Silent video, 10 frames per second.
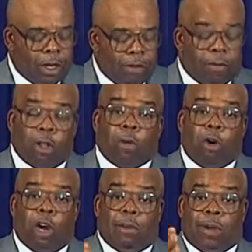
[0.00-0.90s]
For the
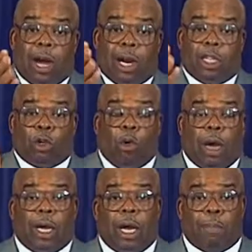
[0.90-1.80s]
word of God is quick
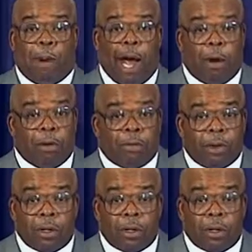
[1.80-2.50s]
and powerful,